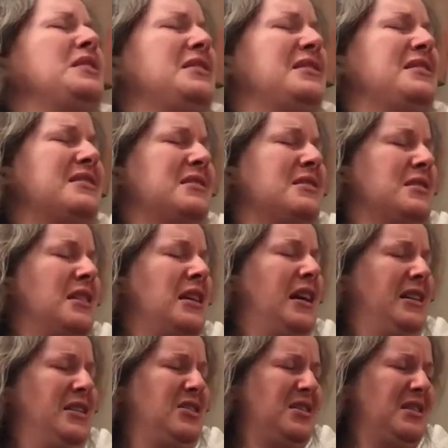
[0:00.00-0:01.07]

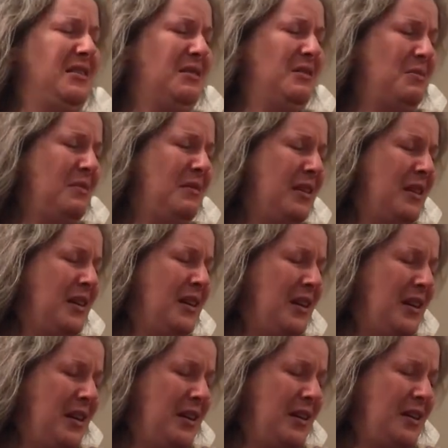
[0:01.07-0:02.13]
such
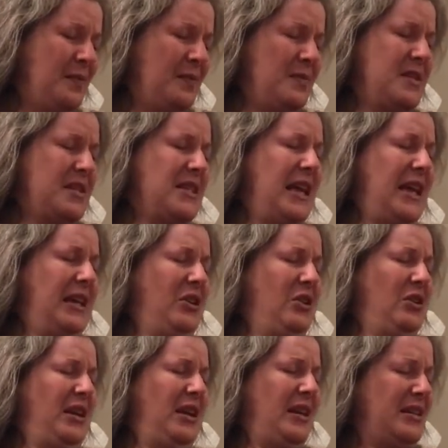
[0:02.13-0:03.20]

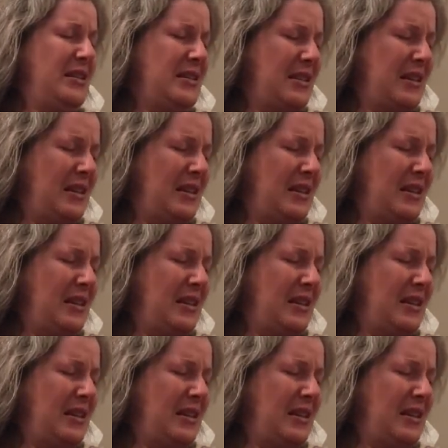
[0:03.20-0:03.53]
tenderness.